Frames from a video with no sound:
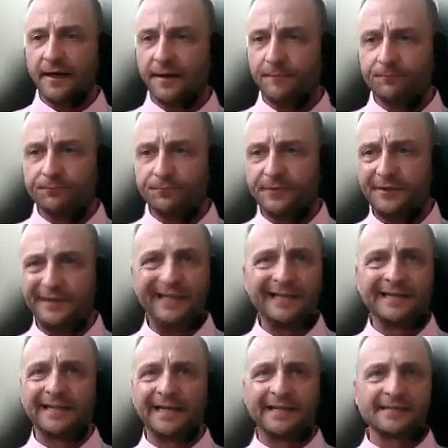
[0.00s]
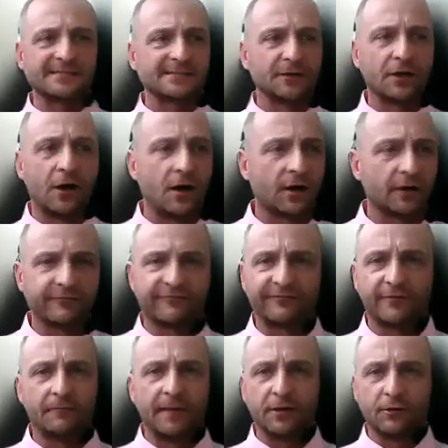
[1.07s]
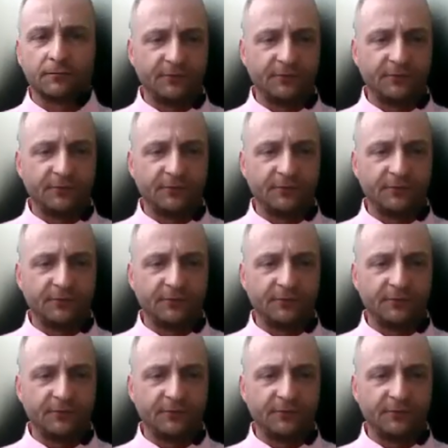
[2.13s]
DNS log from my